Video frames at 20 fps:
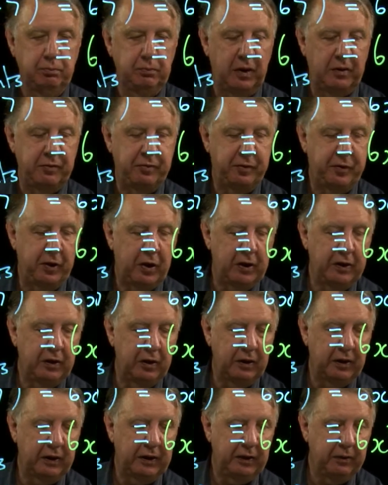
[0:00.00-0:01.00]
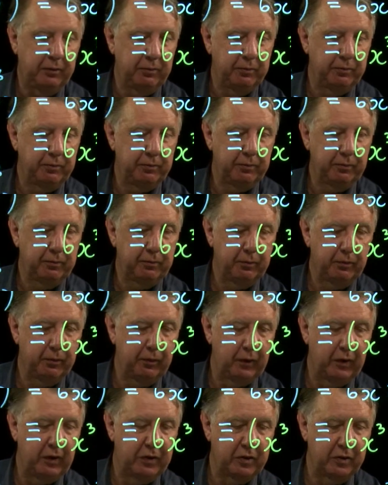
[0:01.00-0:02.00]
Finally,
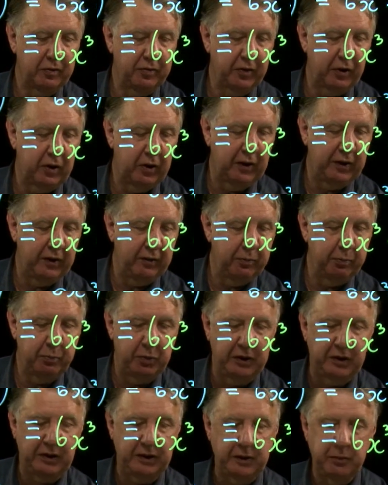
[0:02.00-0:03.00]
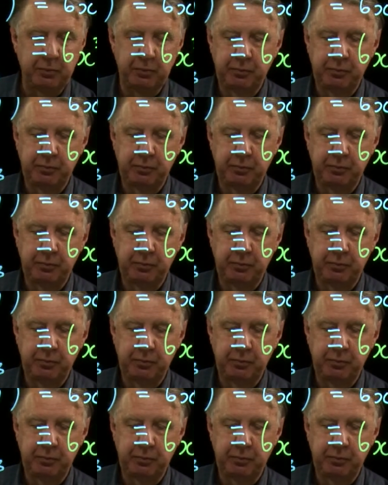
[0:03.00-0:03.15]
there's a 5p.